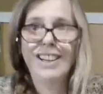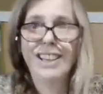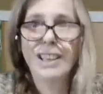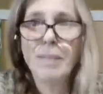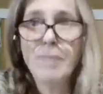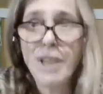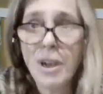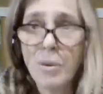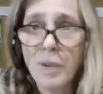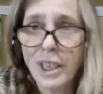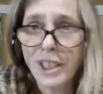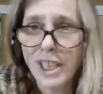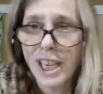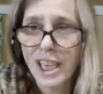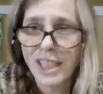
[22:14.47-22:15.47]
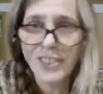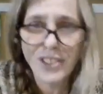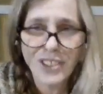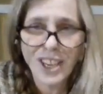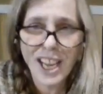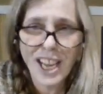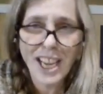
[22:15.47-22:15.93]
Let me know when it does,
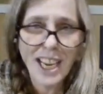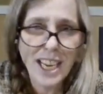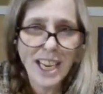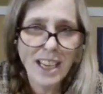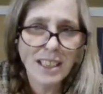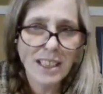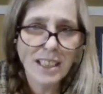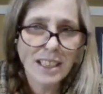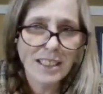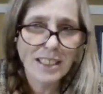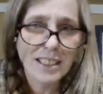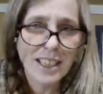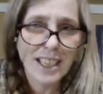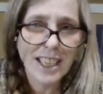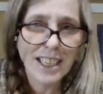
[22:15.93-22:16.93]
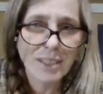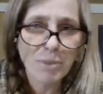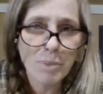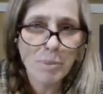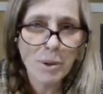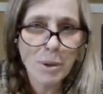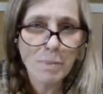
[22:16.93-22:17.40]
okay?
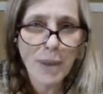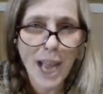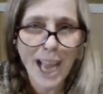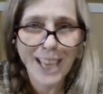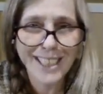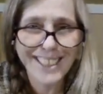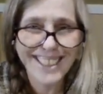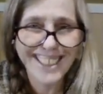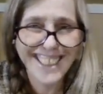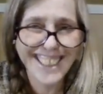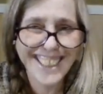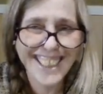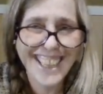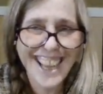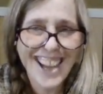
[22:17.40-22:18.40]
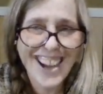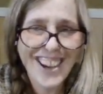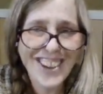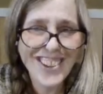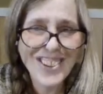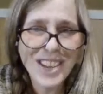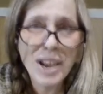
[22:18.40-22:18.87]
Report back.
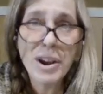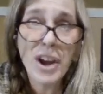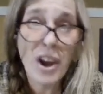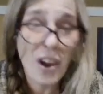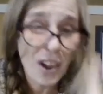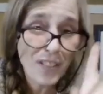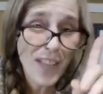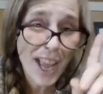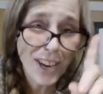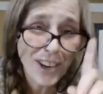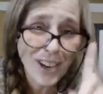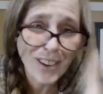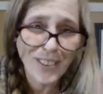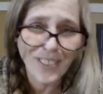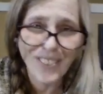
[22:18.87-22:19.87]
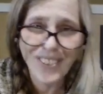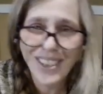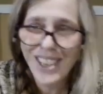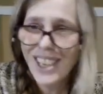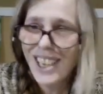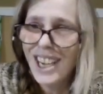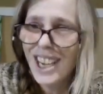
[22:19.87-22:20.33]
Also, on that note,
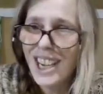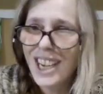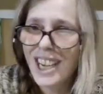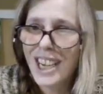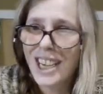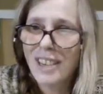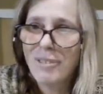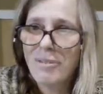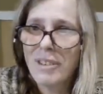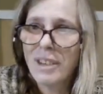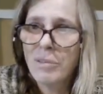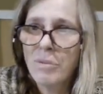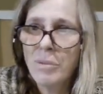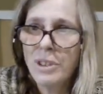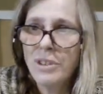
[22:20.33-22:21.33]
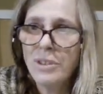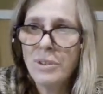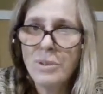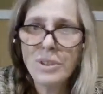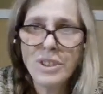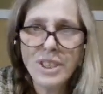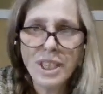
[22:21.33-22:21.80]
when
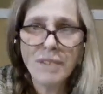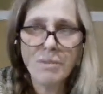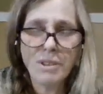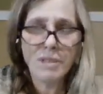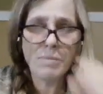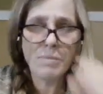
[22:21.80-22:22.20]
you sit with